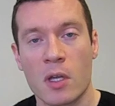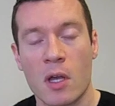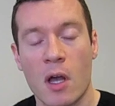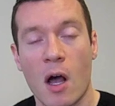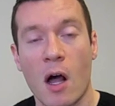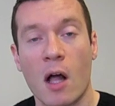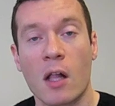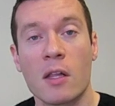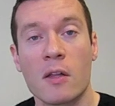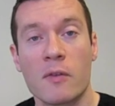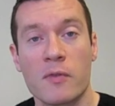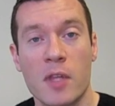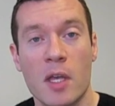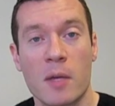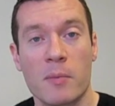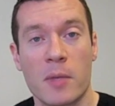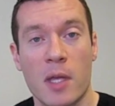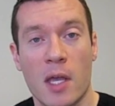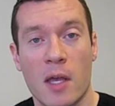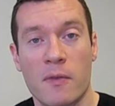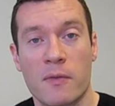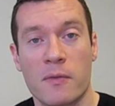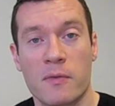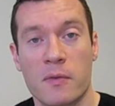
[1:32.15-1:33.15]
all of them
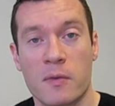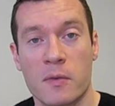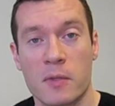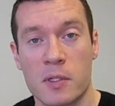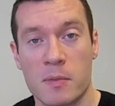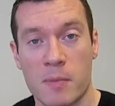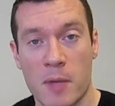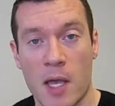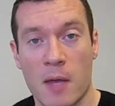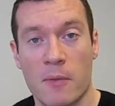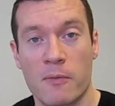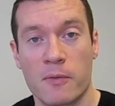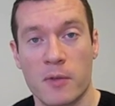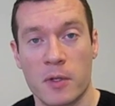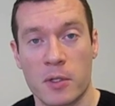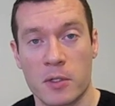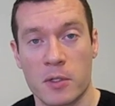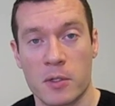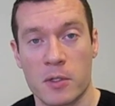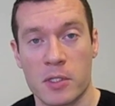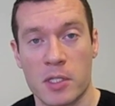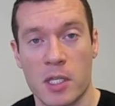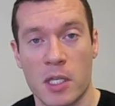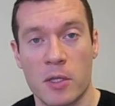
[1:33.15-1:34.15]
have spam
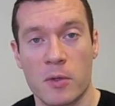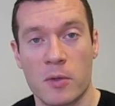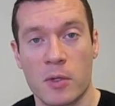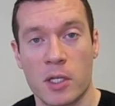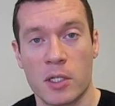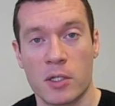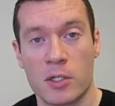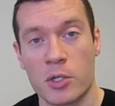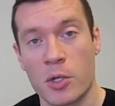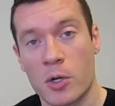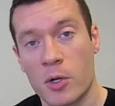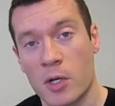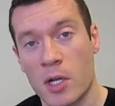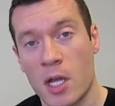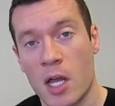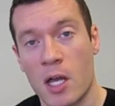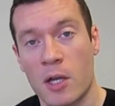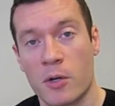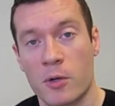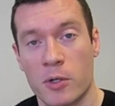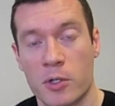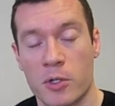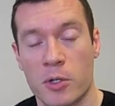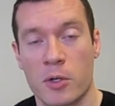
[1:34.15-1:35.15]
filters that you can turn
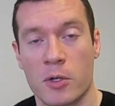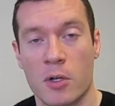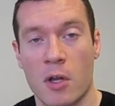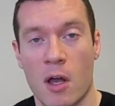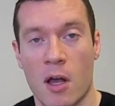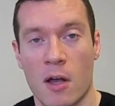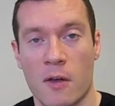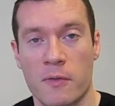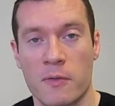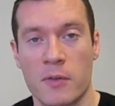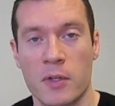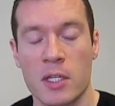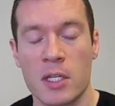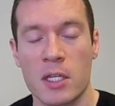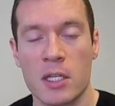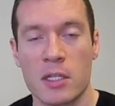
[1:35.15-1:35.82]
on or turn off.